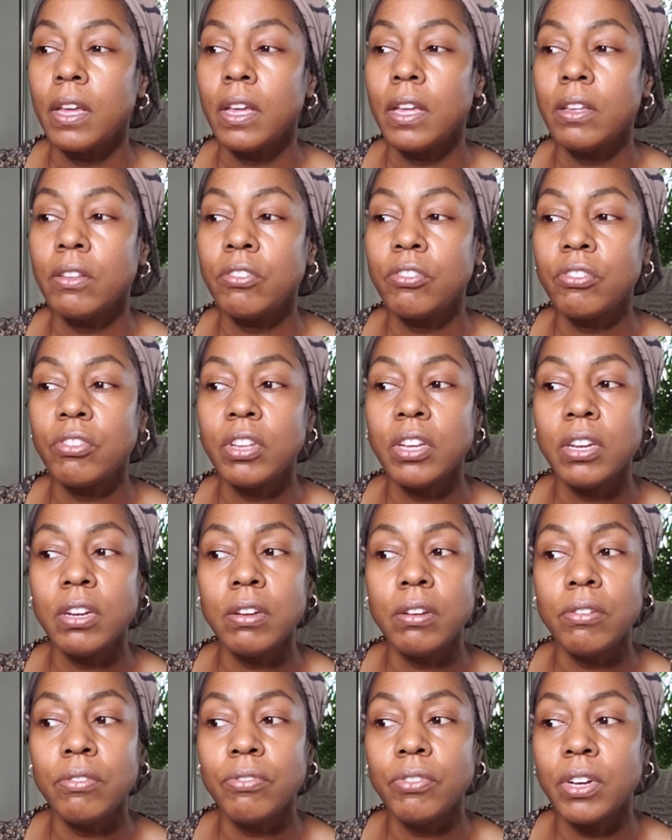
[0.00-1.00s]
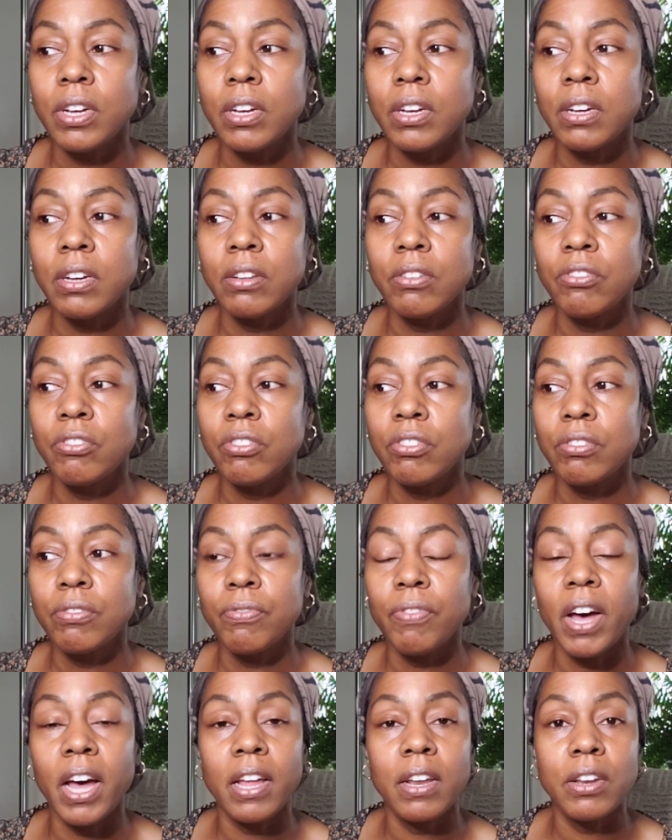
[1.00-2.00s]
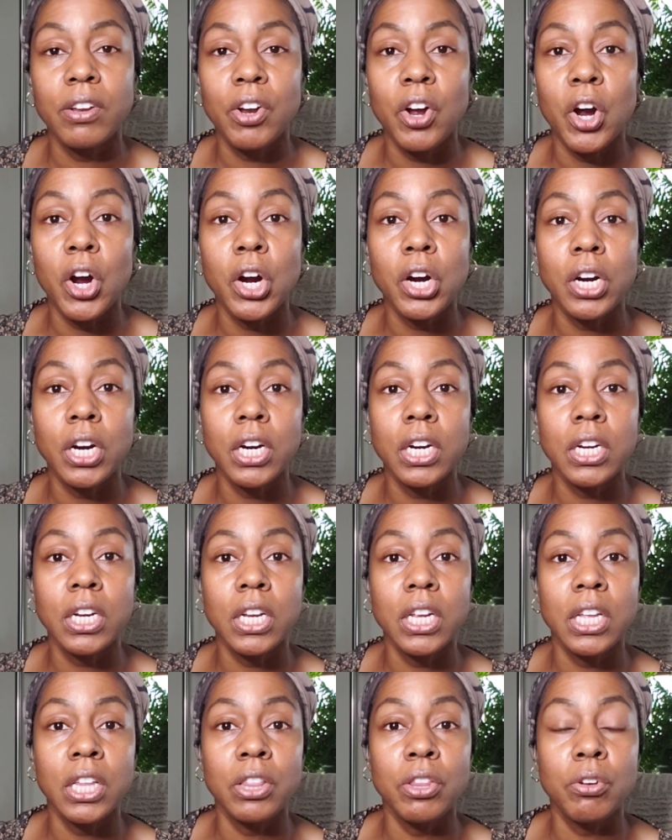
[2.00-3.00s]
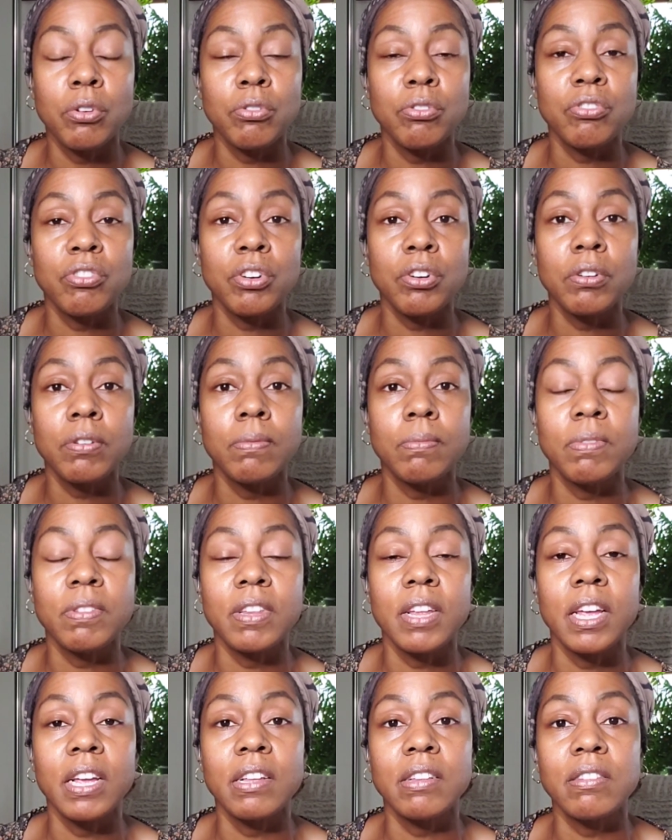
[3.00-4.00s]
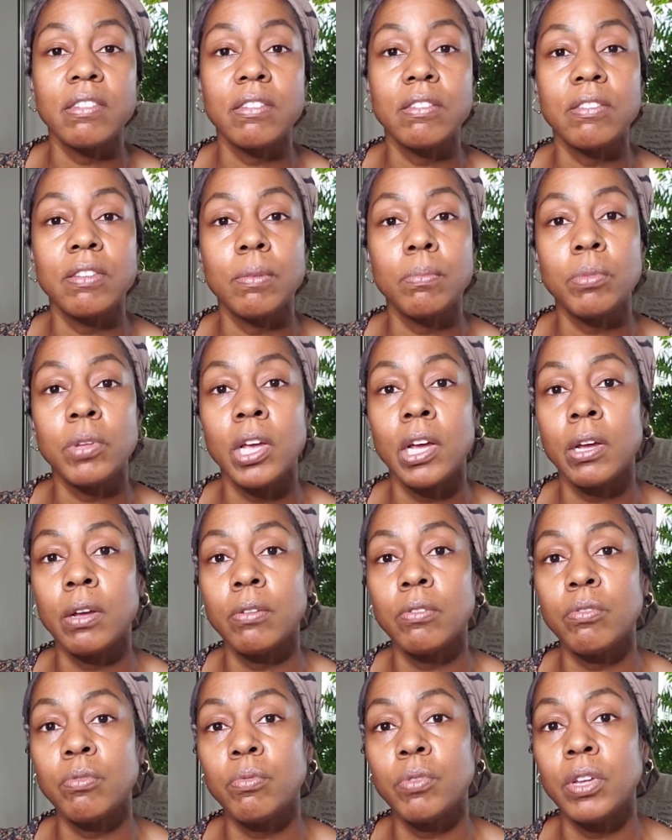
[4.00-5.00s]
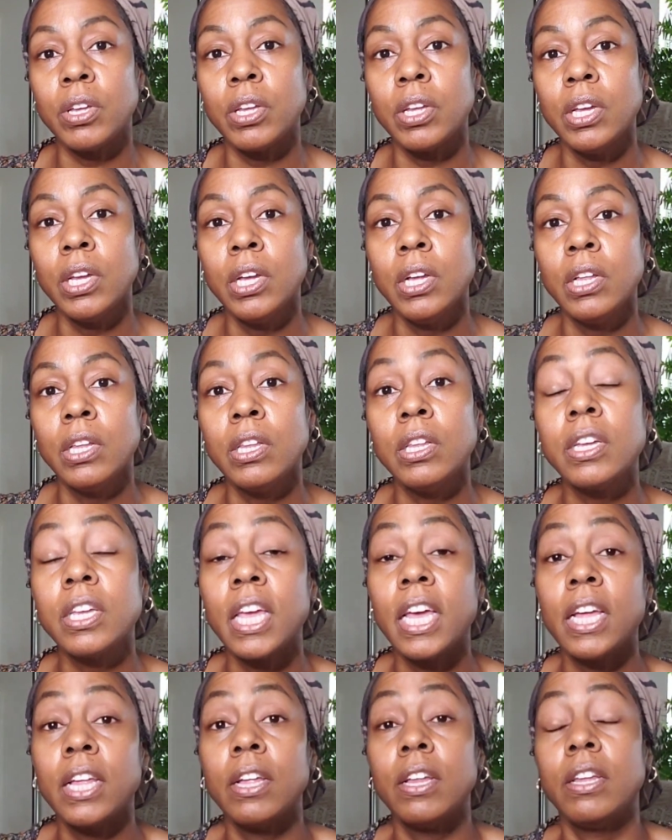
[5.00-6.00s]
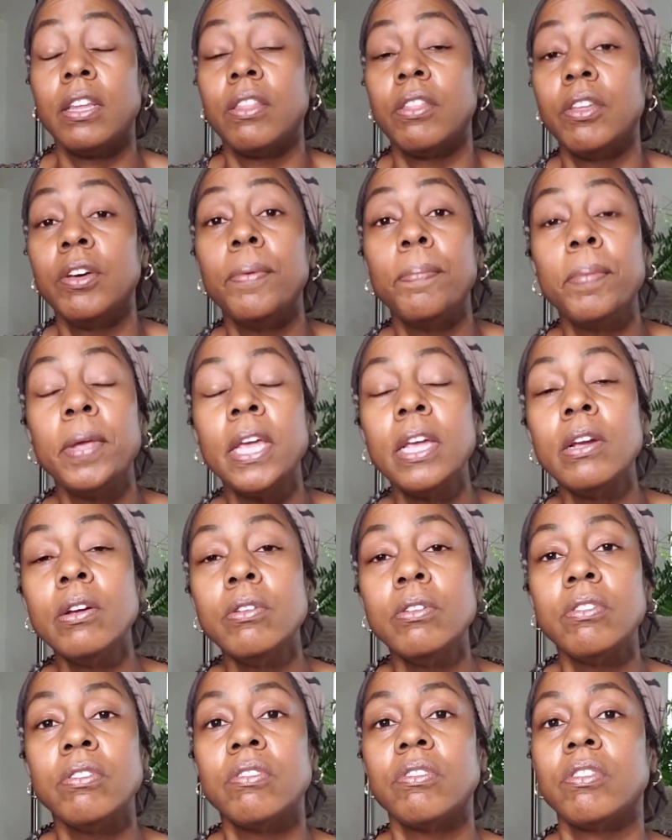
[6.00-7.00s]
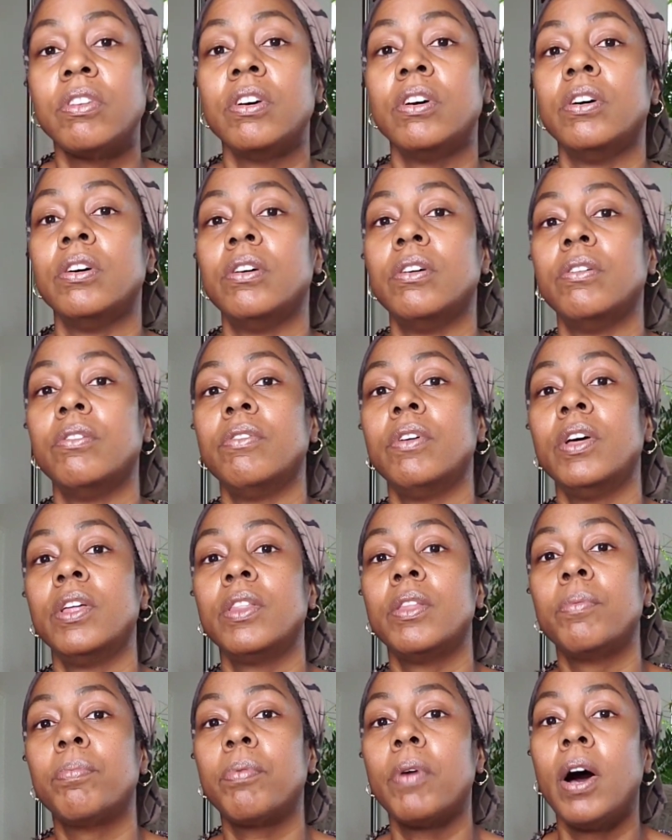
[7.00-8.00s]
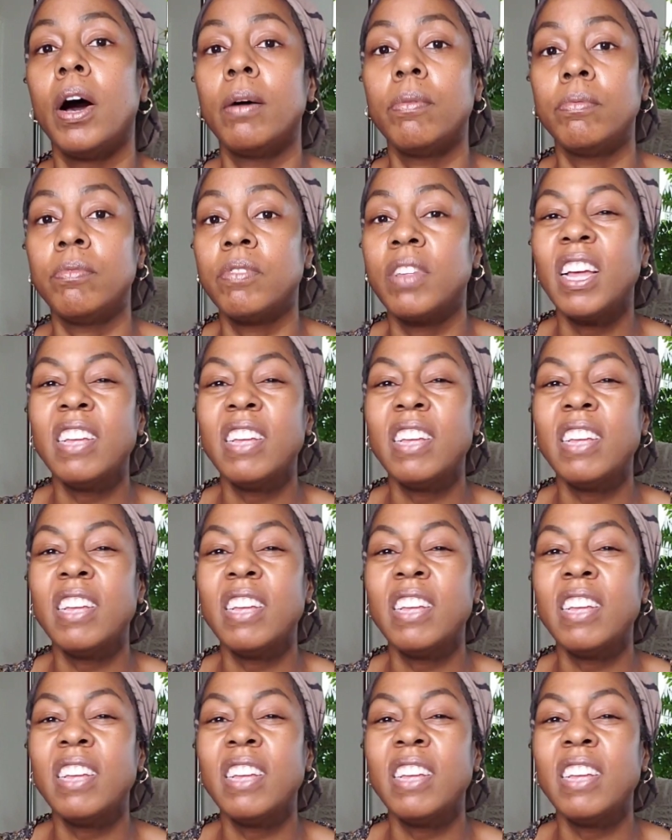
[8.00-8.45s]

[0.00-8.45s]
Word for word: instead of uh, just finding our heart in those circumstances, sometimes we look at the appearance of the problem.